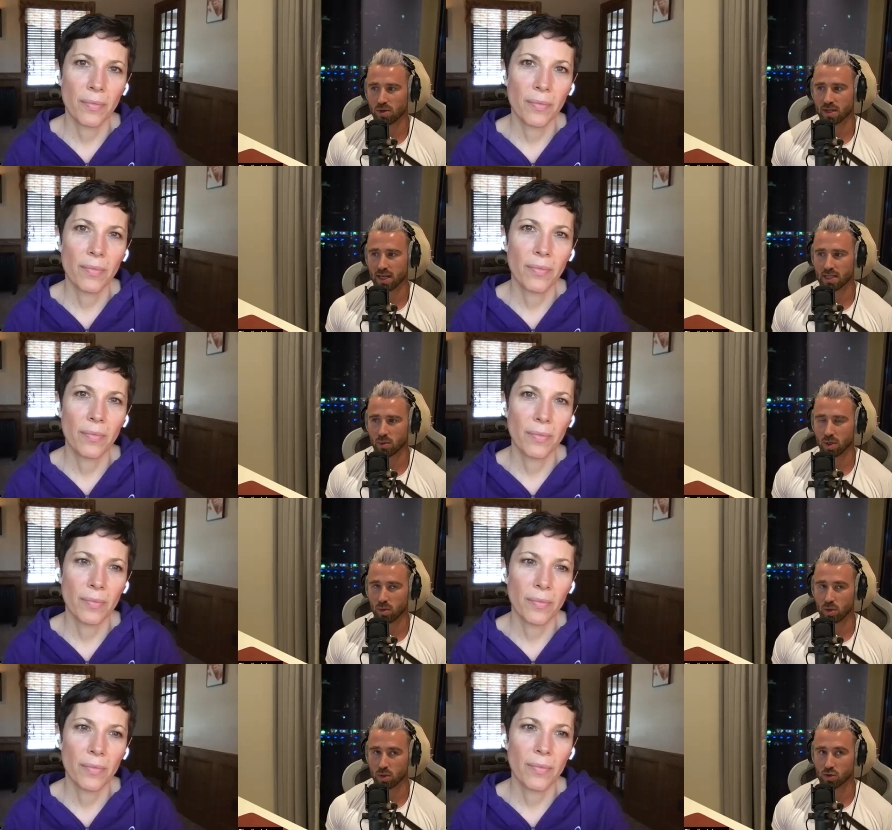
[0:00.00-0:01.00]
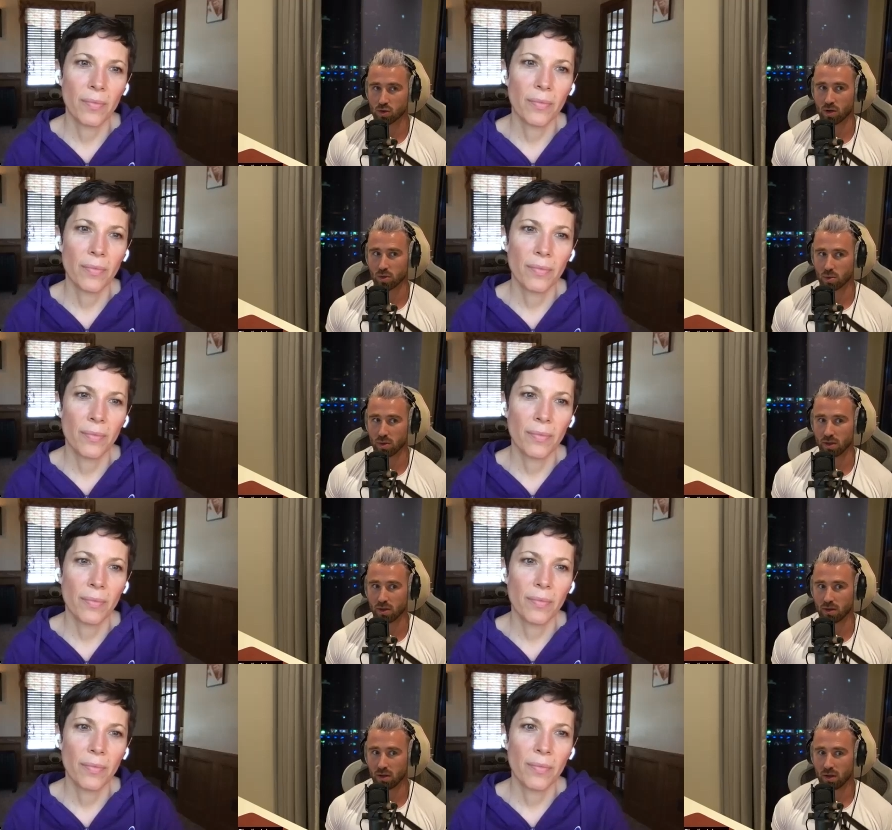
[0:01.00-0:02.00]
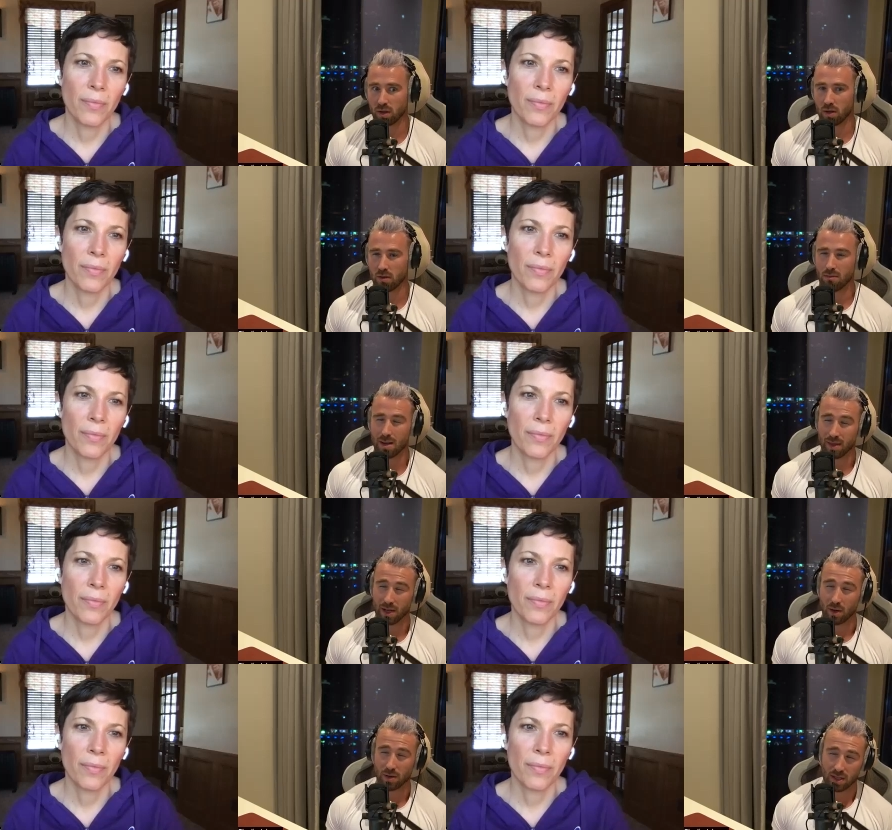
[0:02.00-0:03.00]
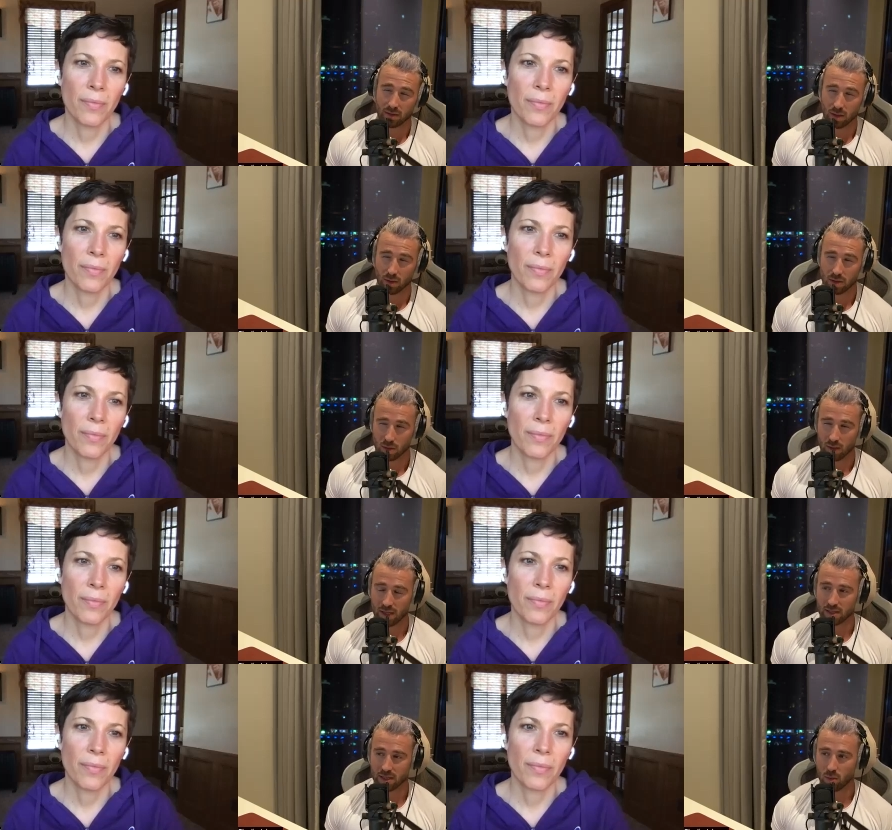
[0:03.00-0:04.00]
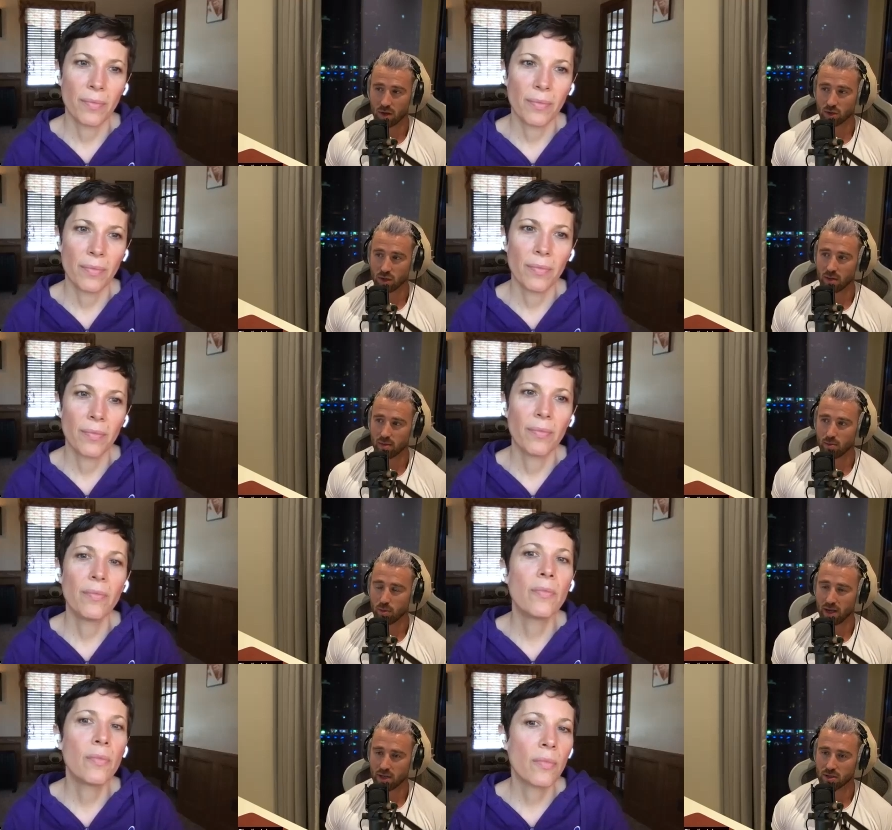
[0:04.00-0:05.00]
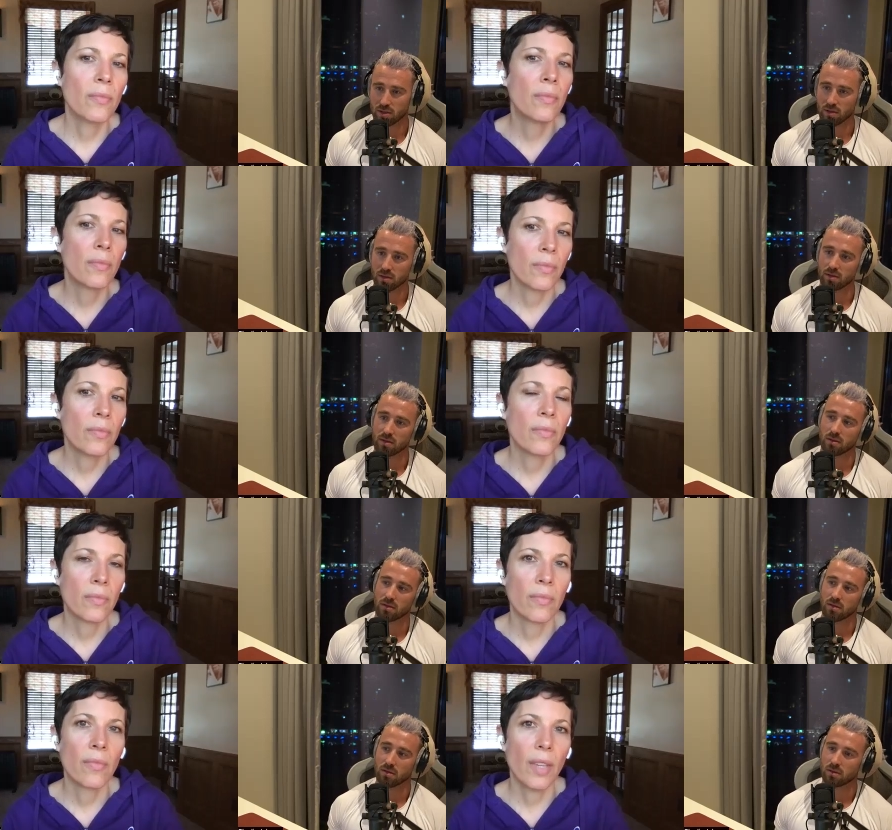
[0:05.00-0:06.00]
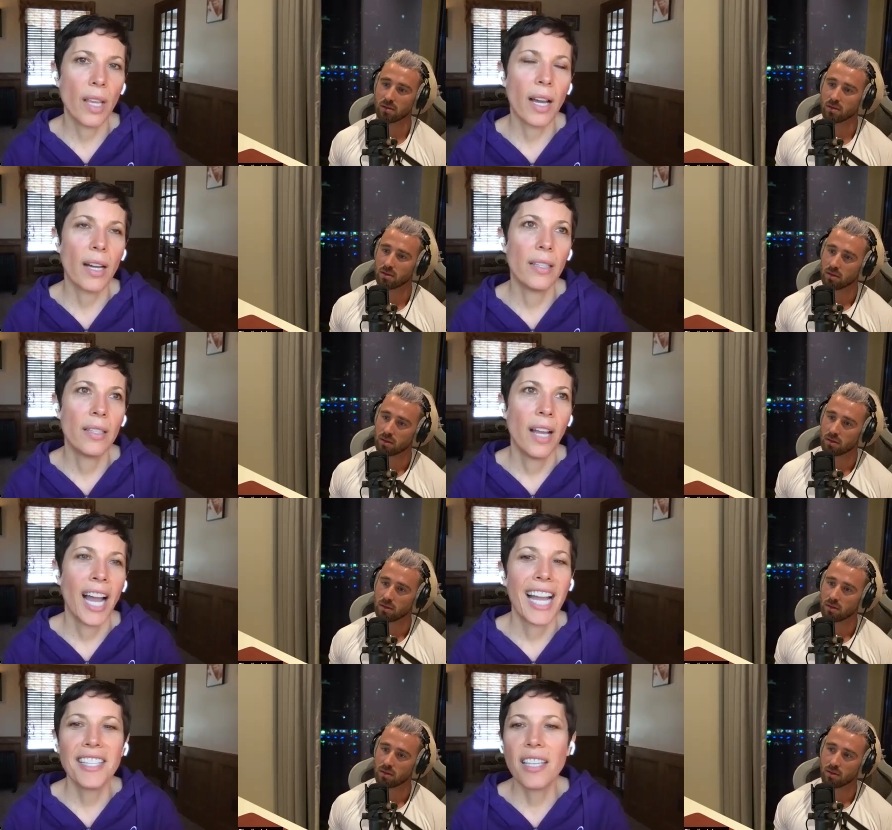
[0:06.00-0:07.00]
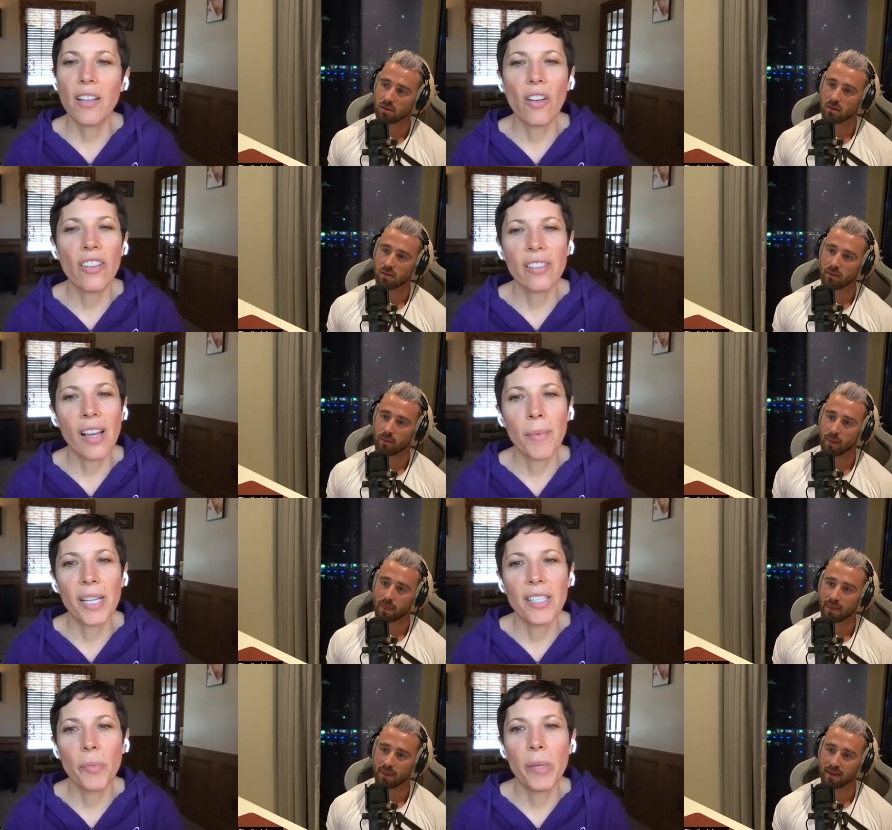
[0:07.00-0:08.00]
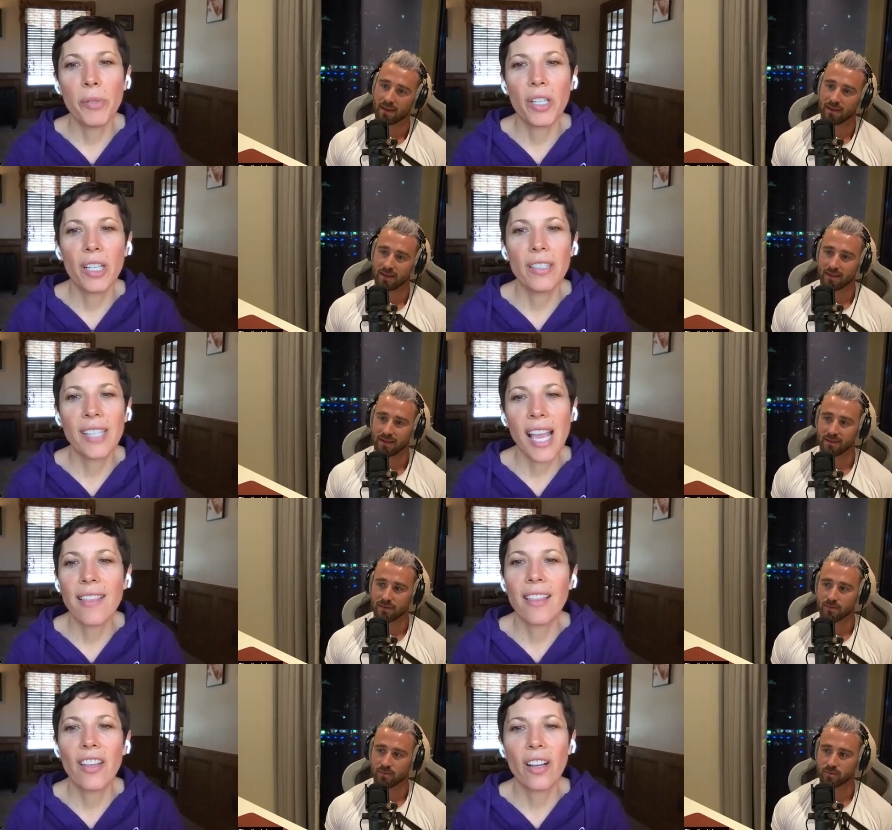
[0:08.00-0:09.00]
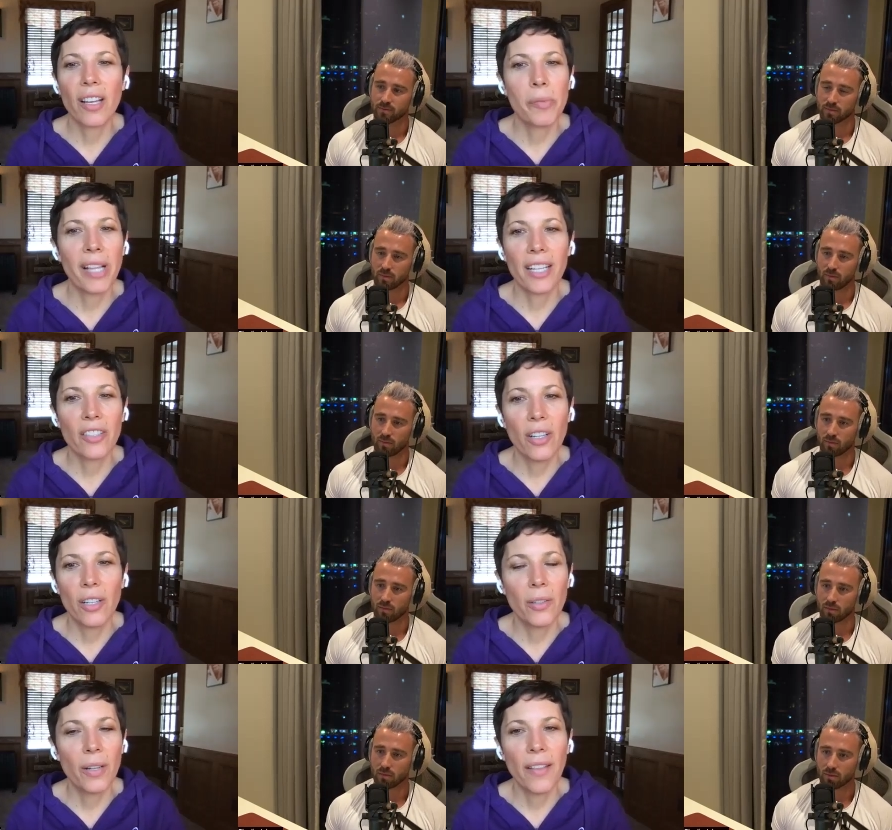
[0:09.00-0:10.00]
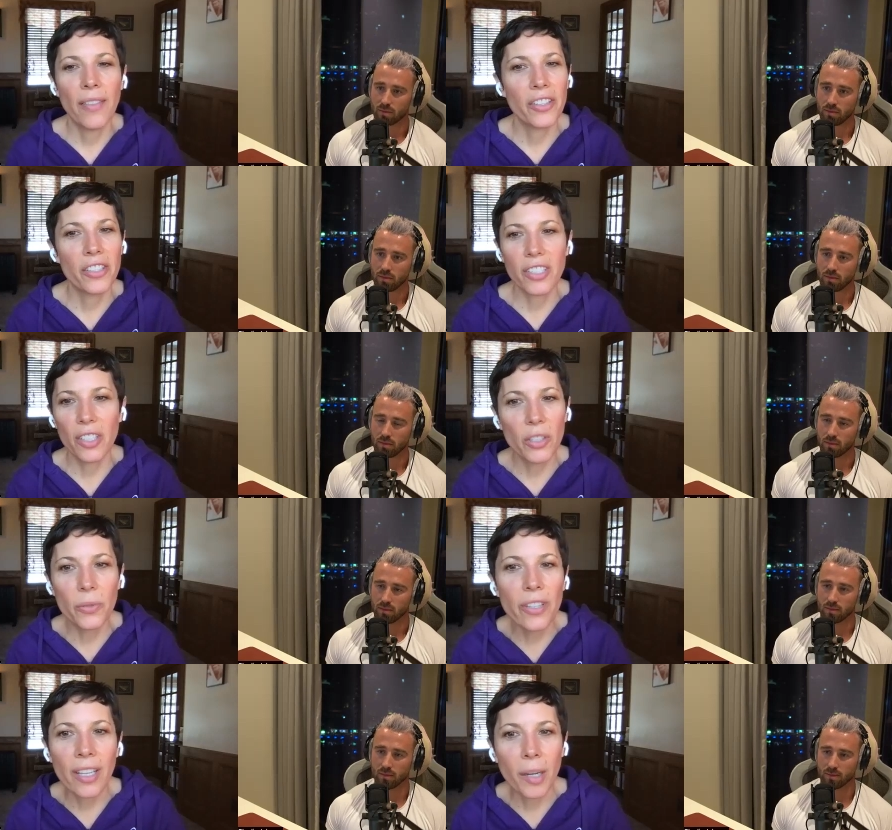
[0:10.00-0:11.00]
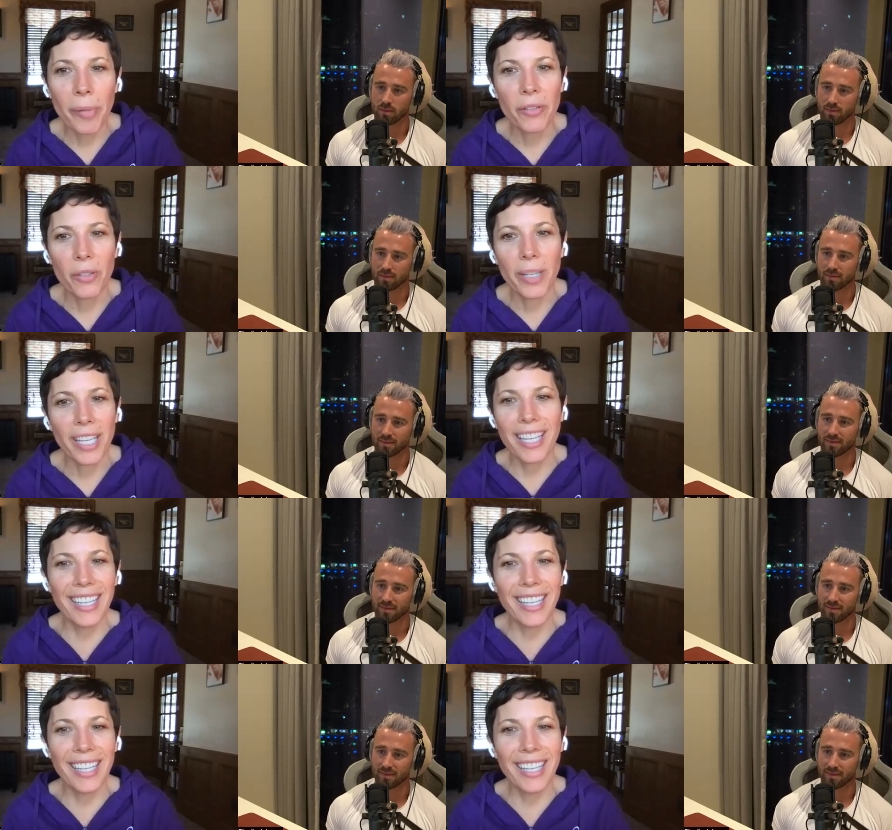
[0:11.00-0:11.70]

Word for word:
Speaker 1: say to anyone who struggles with maybe they don't see results as quickly as they want and trying to be more patient?
Speaker 2: Yeah. I see it all the time. I see people saying that they're at a plateau and they're still losing a pound a week.